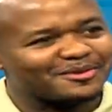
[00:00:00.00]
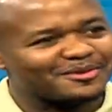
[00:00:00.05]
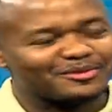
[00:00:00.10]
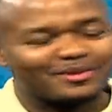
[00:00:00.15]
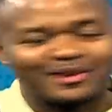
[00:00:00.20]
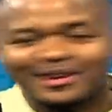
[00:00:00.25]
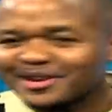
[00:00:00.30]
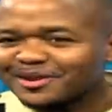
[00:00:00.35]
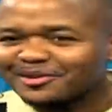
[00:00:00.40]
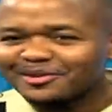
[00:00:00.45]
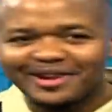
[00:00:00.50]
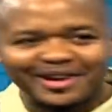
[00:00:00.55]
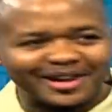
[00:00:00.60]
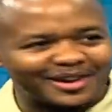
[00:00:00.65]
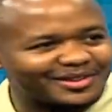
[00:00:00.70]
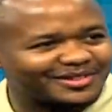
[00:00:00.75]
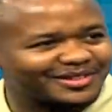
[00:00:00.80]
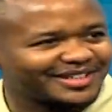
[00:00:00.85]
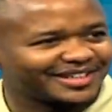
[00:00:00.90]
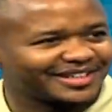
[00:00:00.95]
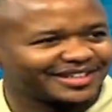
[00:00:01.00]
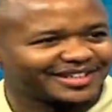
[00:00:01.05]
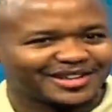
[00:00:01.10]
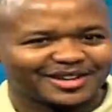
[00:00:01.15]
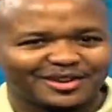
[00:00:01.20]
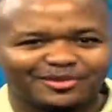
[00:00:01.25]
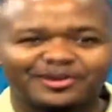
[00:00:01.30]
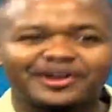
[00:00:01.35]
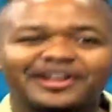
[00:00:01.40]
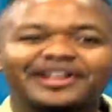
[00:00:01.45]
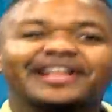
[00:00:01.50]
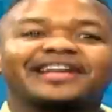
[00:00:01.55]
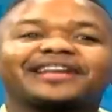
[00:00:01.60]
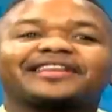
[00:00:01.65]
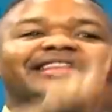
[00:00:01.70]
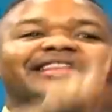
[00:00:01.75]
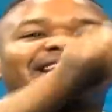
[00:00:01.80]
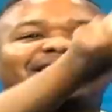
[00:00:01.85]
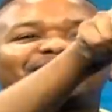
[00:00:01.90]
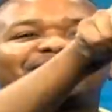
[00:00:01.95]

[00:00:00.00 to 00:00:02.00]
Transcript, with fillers: run around. Whoa. Run like that